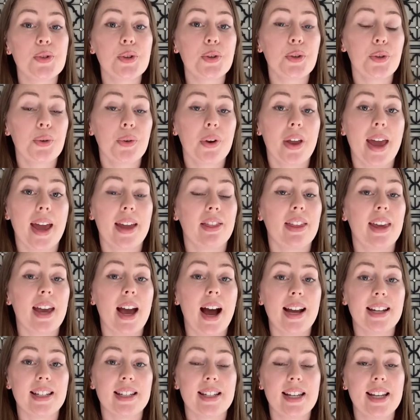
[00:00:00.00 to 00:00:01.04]
to create the
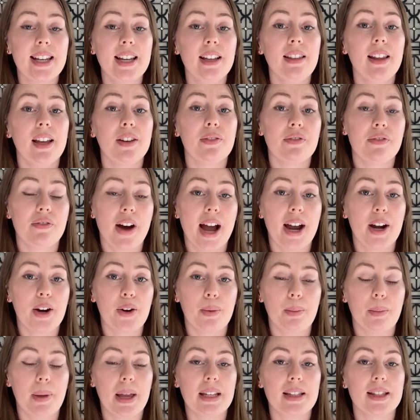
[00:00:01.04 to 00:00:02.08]
ideal
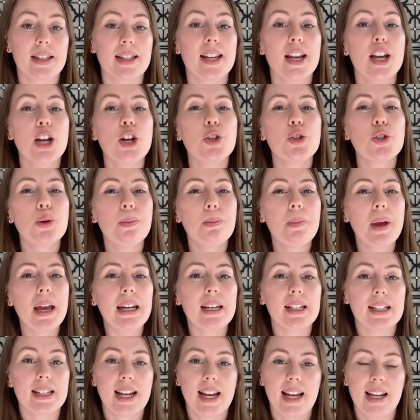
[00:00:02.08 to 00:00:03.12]
environment to
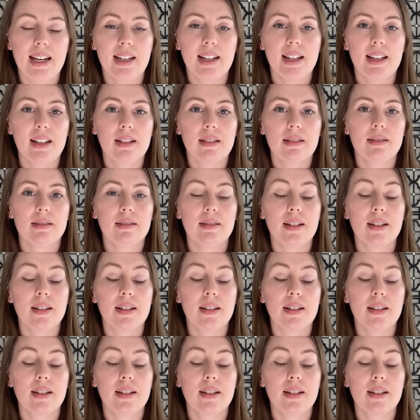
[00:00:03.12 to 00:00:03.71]
meditate in.